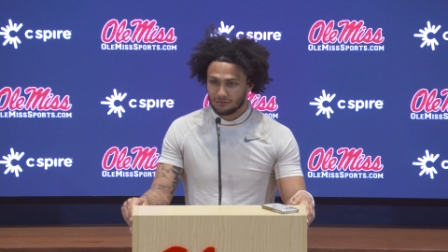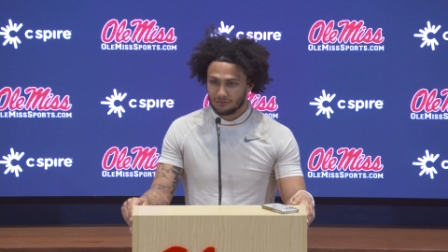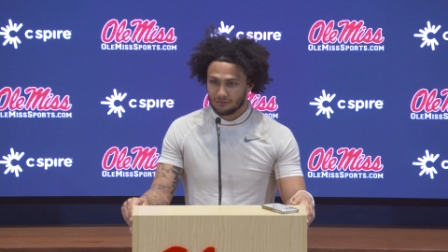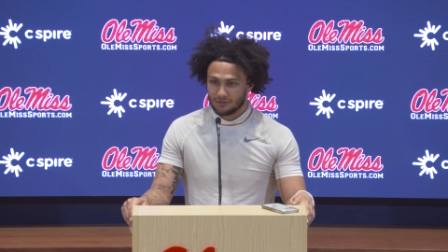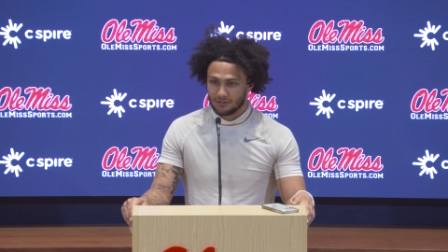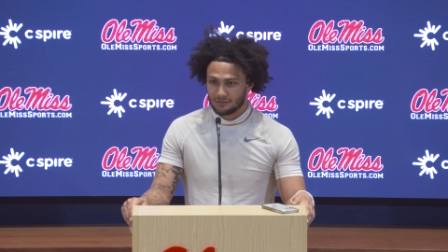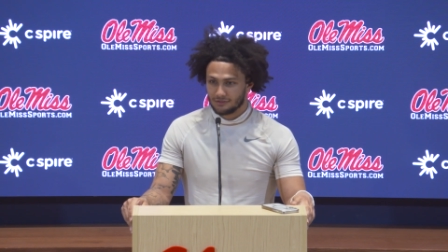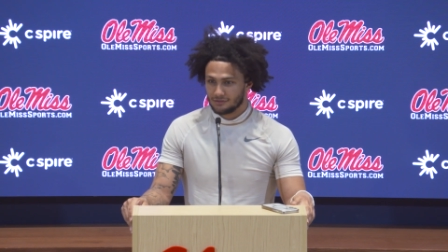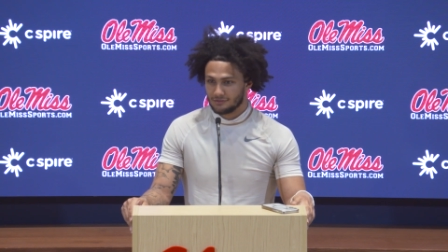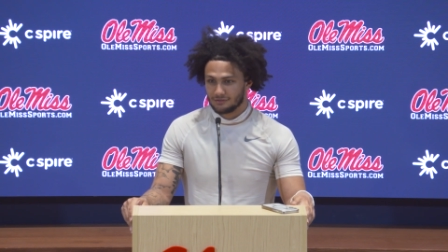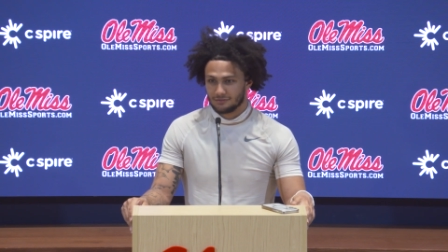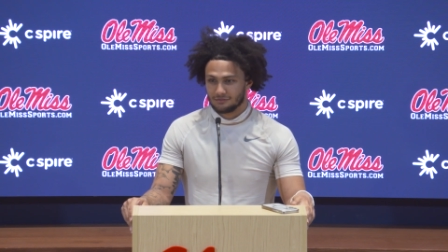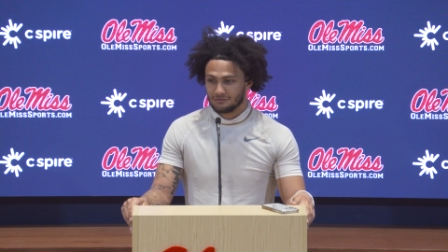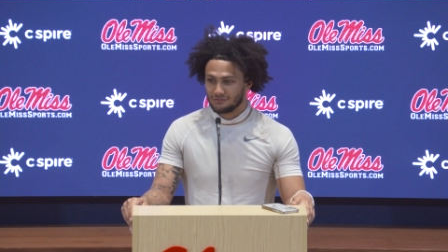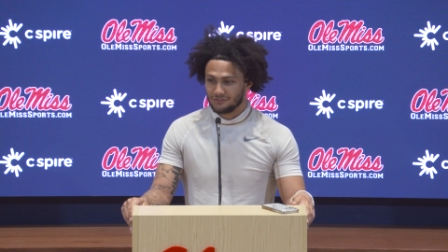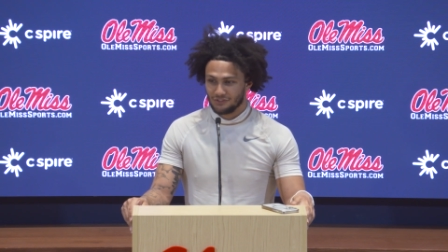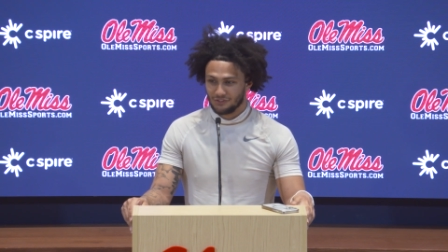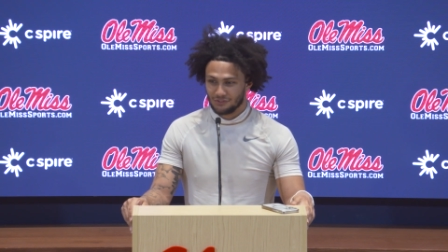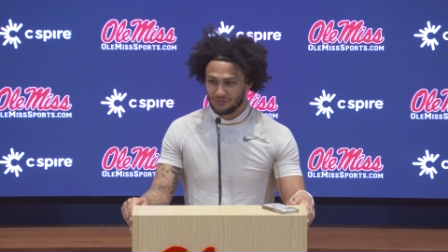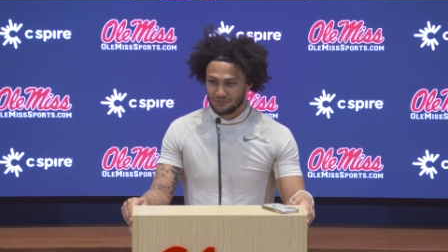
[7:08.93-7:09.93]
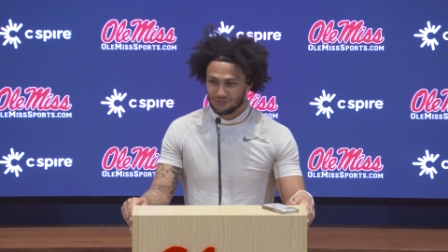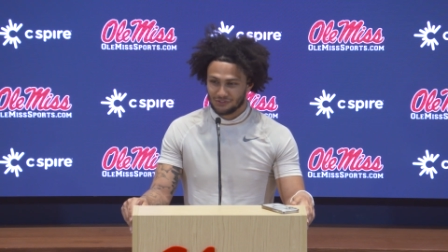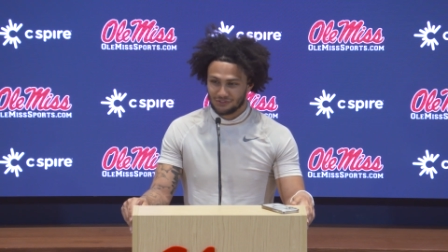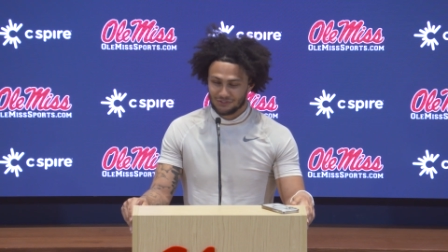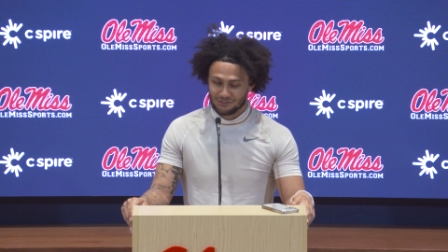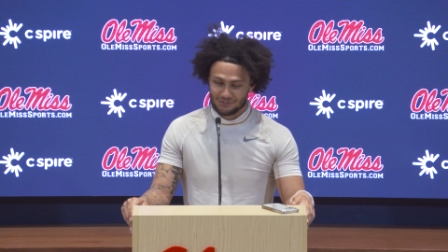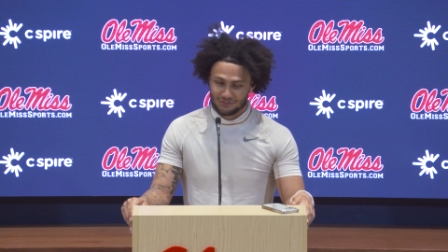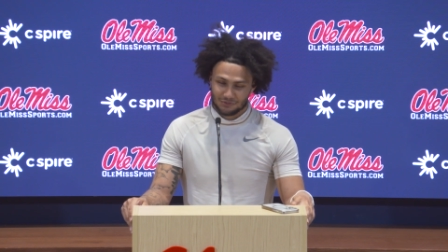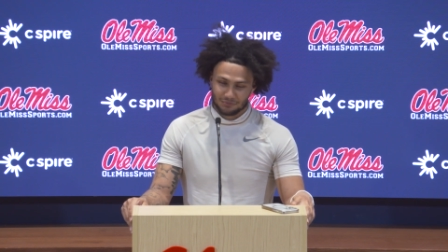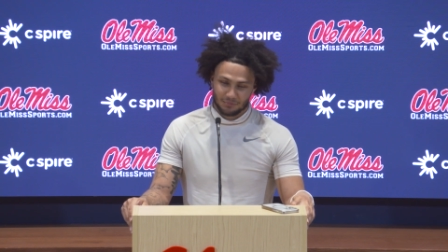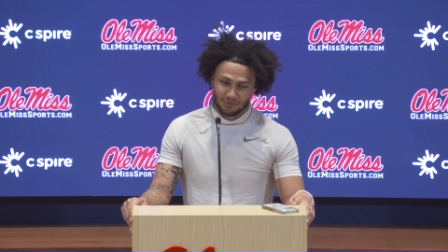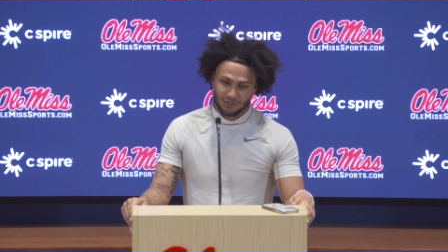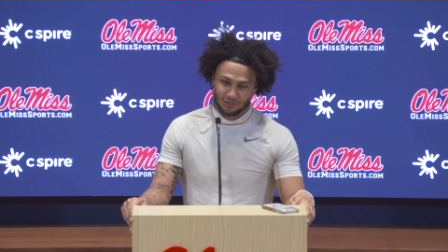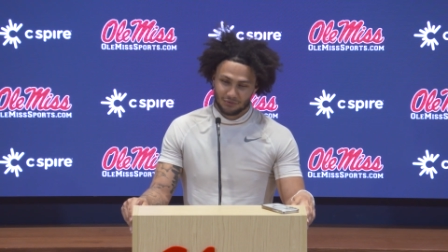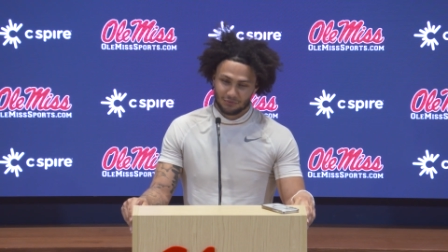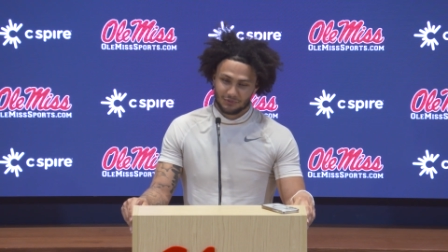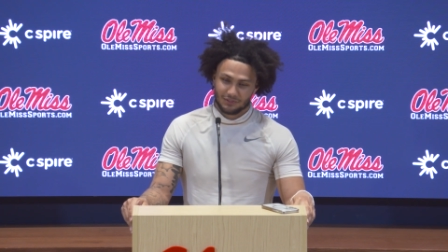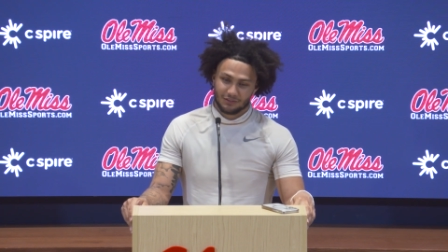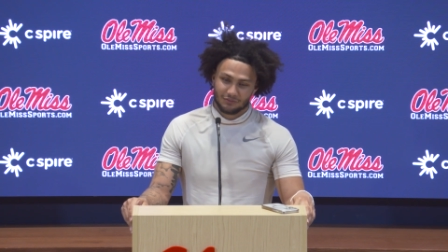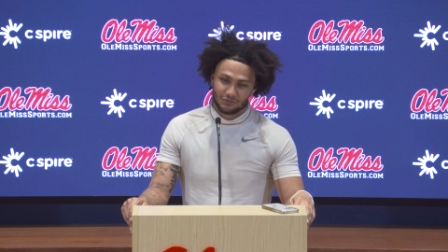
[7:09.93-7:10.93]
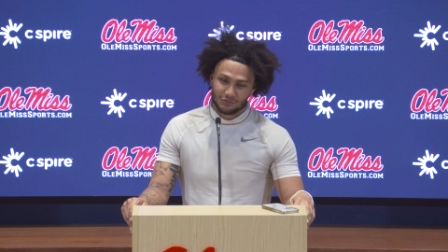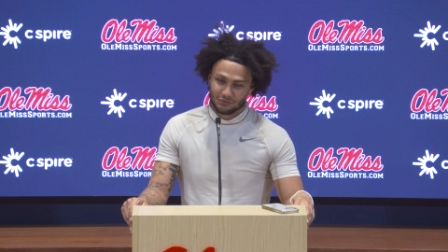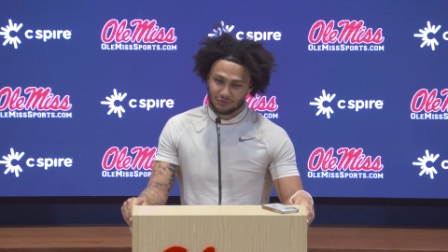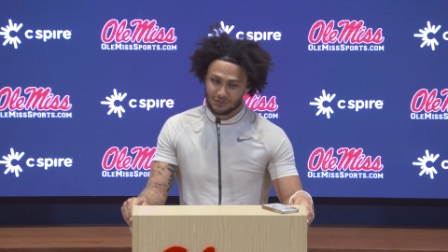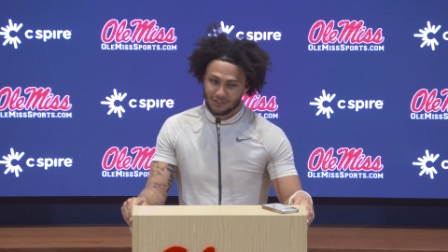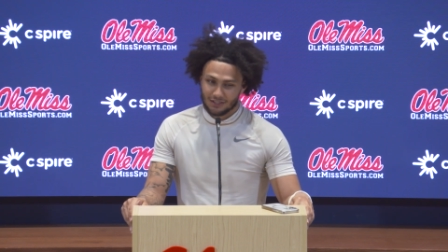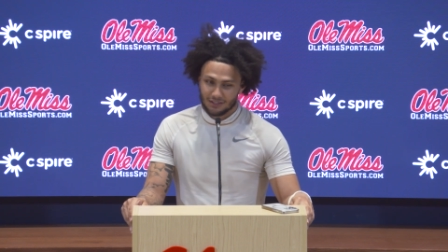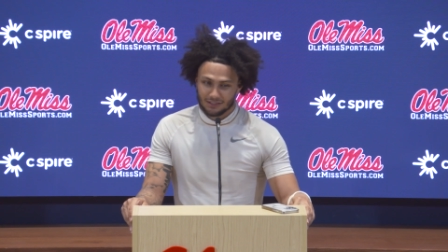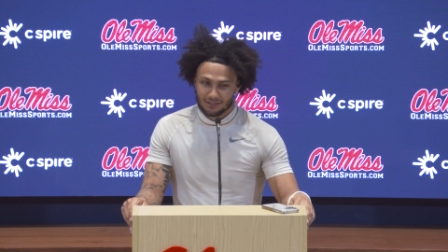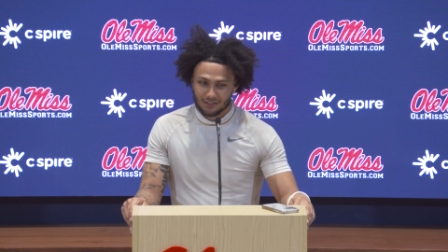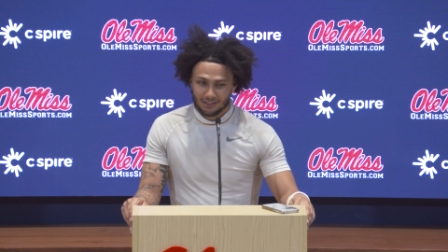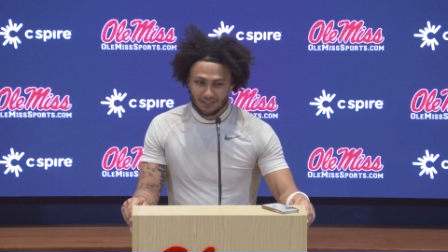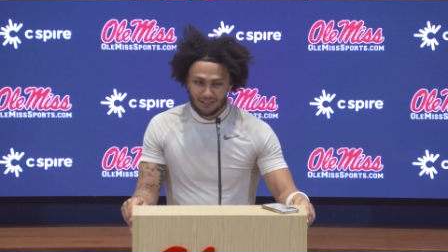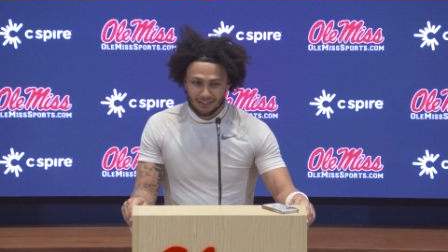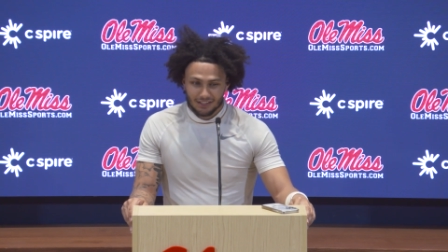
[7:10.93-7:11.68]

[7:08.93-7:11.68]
that's you know, it's just better whenever you got,